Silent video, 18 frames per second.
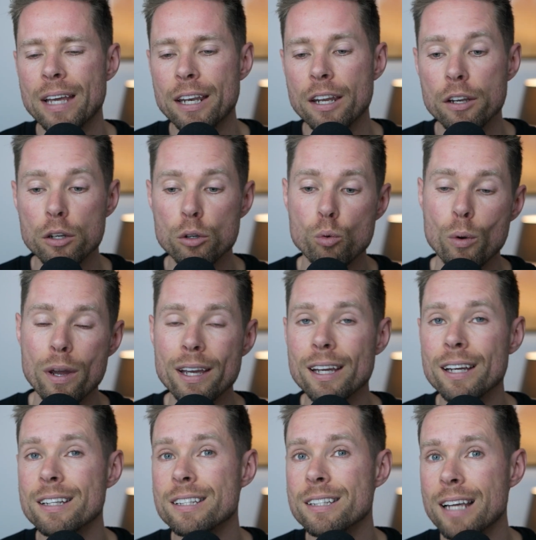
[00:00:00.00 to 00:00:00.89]
And on a
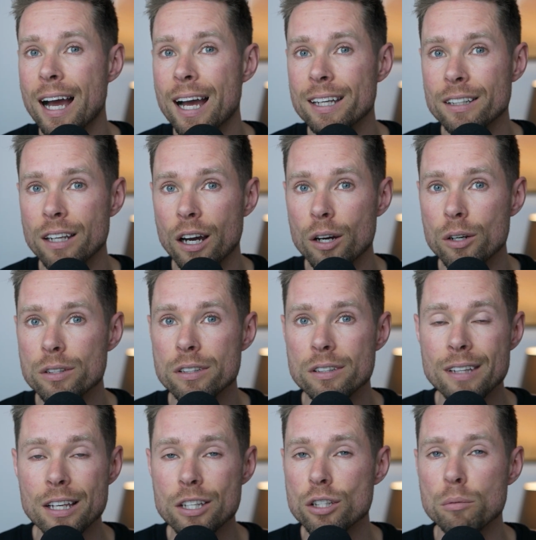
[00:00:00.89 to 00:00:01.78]
quick side note,
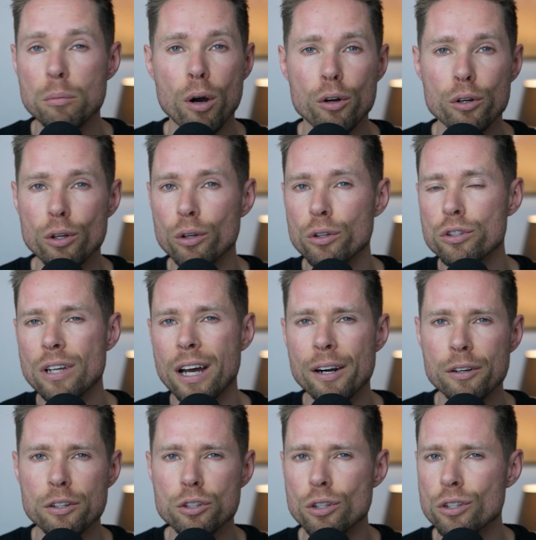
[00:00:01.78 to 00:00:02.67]
testimonials
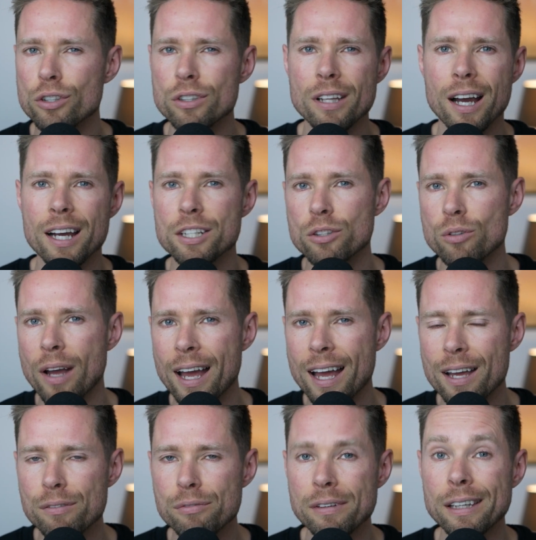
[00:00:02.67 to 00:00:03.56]
aren't just nice to
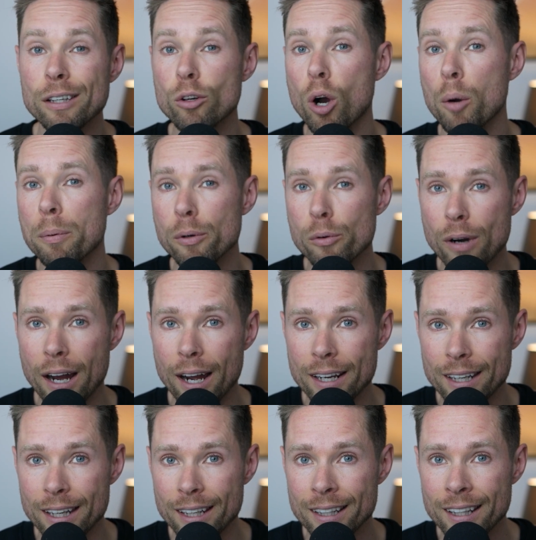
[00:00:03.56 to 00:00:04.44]
have. In
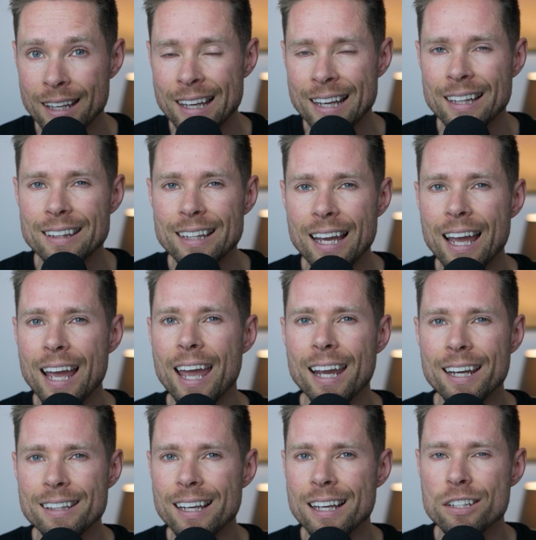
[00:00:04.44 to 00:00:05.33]
copywriting, they
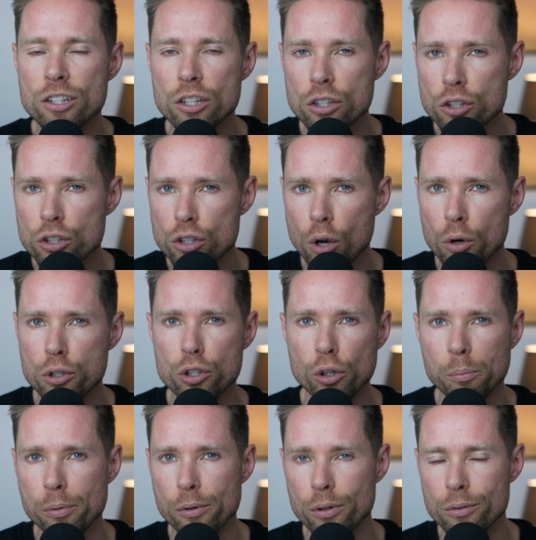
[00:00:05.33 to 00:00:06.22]
act as social
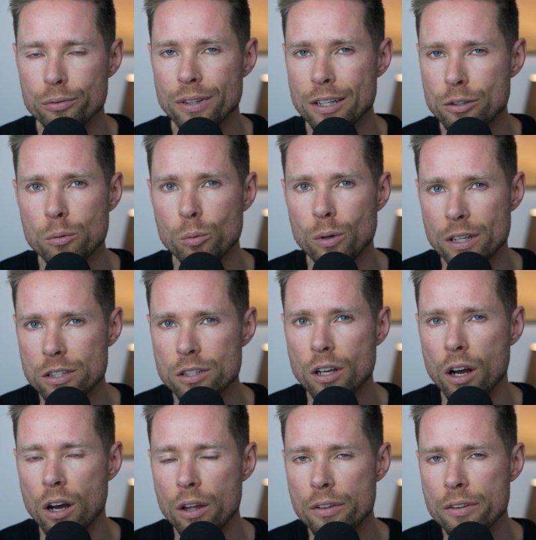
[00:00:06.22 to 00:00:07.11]
proof. That's what it's
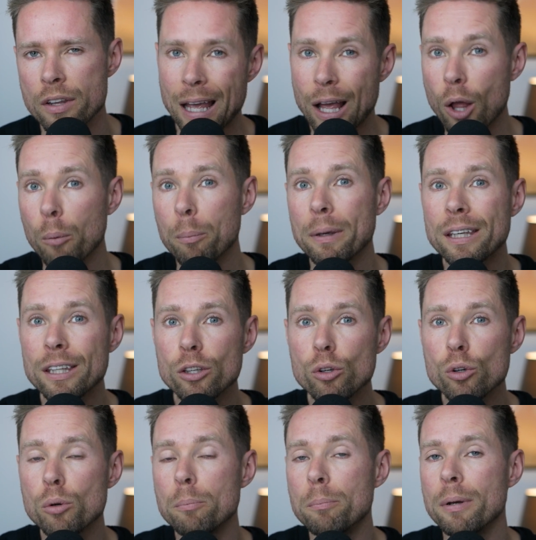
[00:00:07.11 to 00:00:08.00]
called, helping
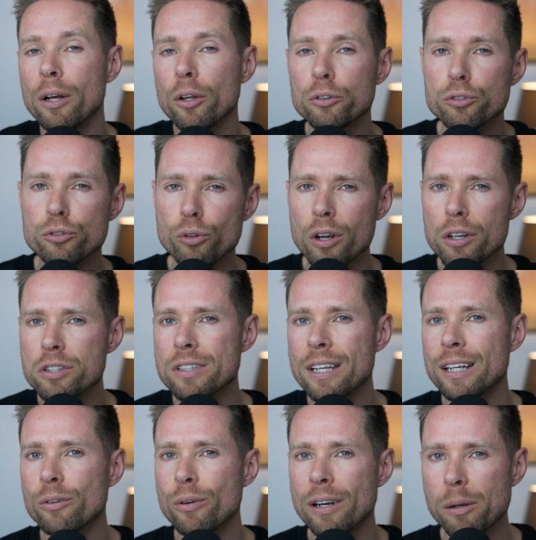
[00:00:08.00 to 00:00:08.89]
you build trust
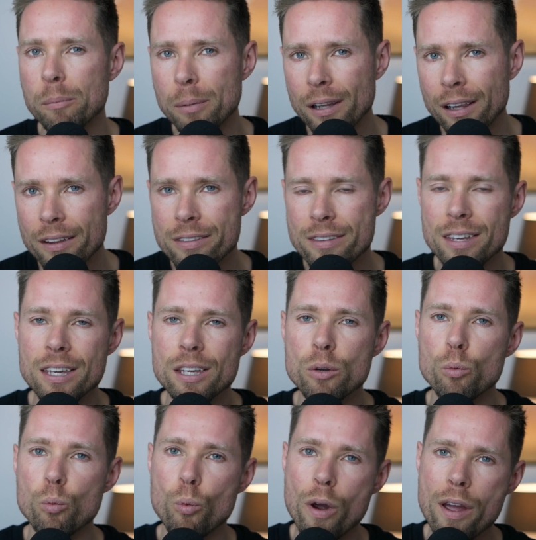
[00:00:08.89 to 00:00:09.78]
and
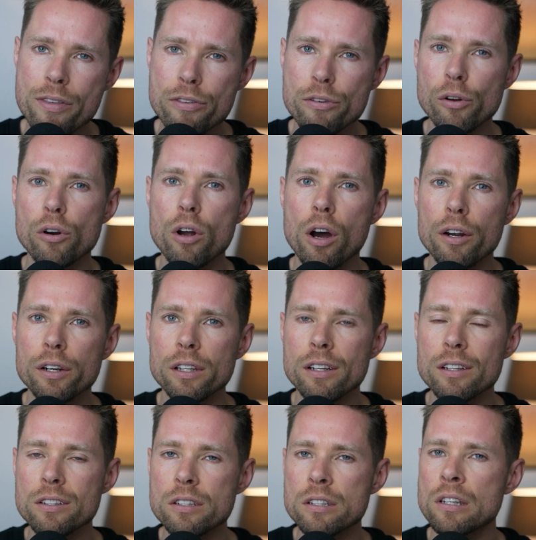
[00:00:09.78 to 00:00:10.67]
credibility with your
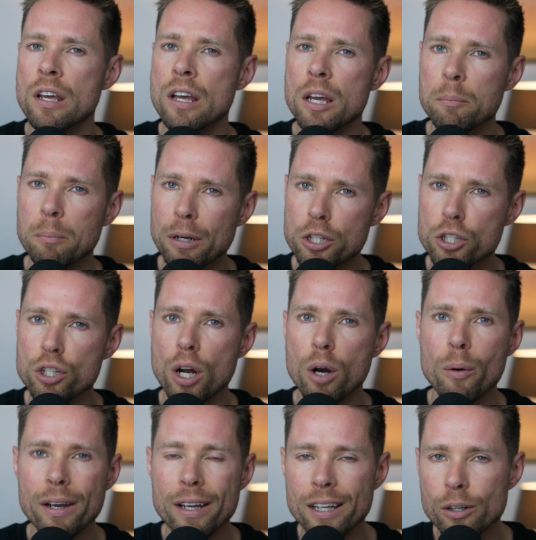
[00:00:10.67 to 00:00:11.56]
audience by
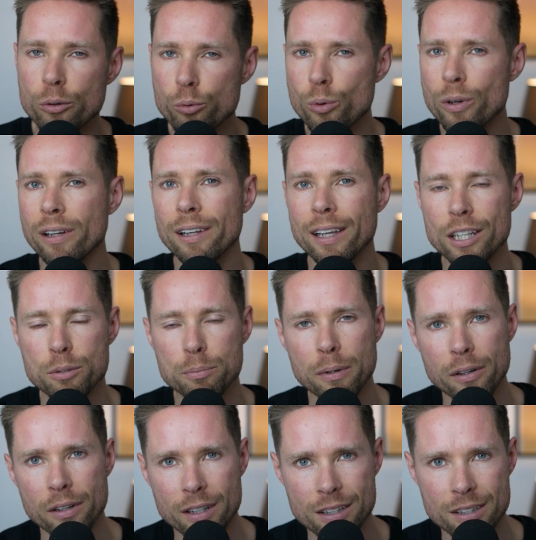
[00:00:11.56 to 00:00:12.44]
showing real
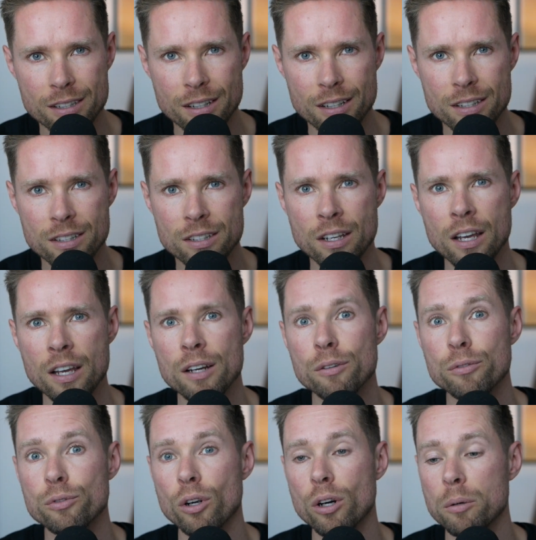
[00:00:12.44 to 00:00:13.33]
experiences
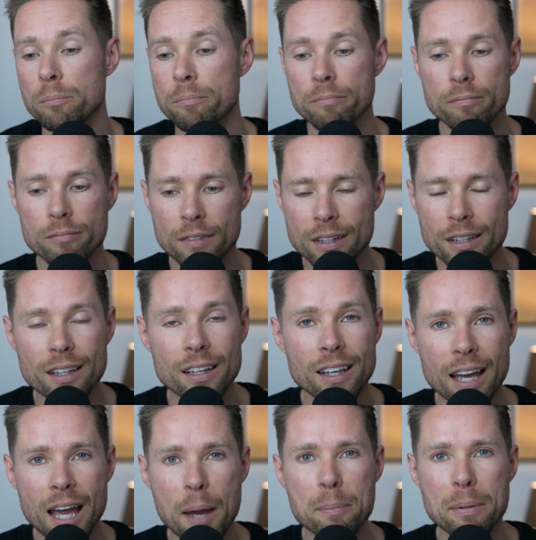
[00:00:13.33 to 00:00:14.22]
from
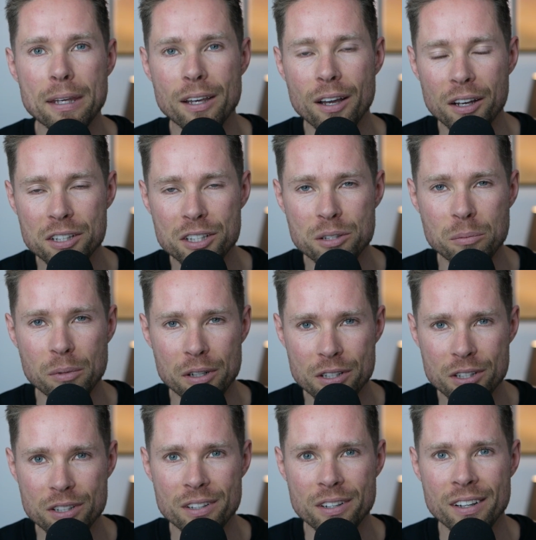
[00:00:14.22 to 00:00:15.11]
happy
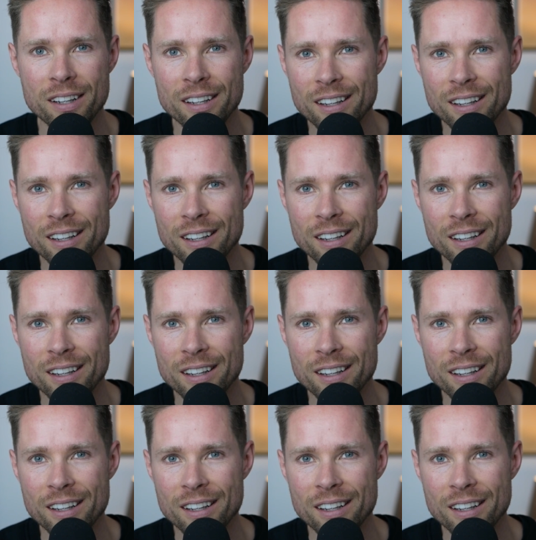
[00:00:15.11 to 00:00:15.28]
customers,